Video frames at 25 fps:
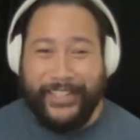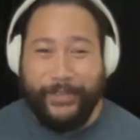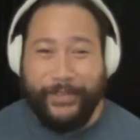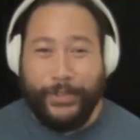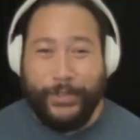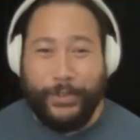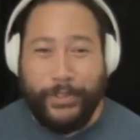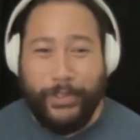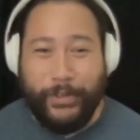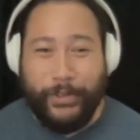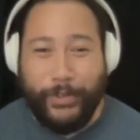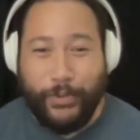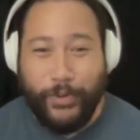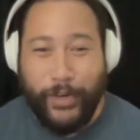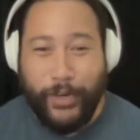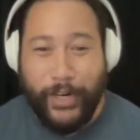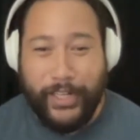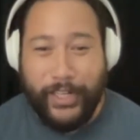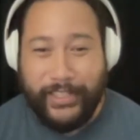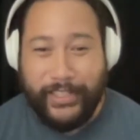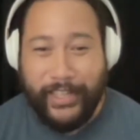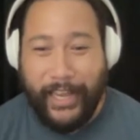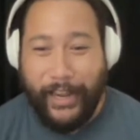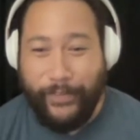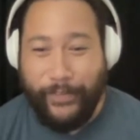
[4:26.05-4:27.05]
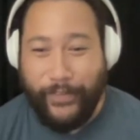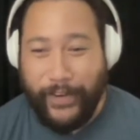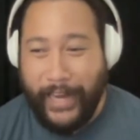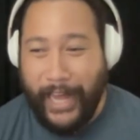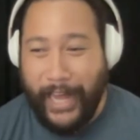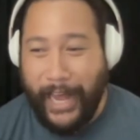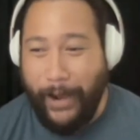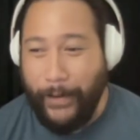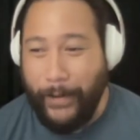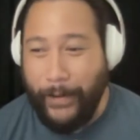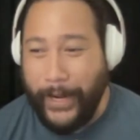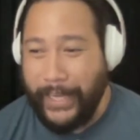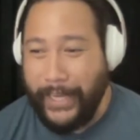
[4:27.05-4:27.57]
He was he was running his life, and
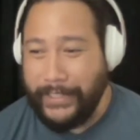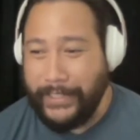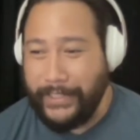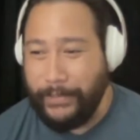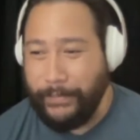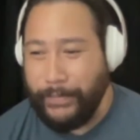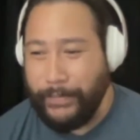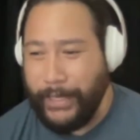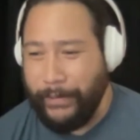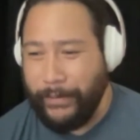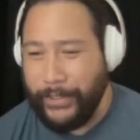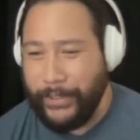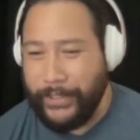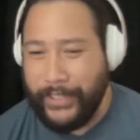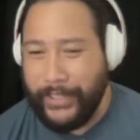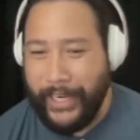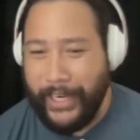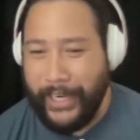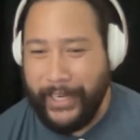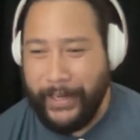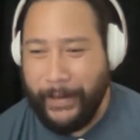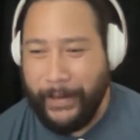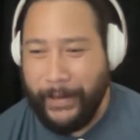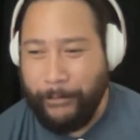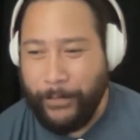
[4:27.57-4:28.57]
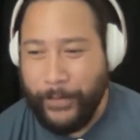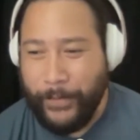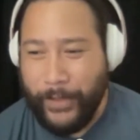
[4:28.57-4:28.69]
now he has to be able to take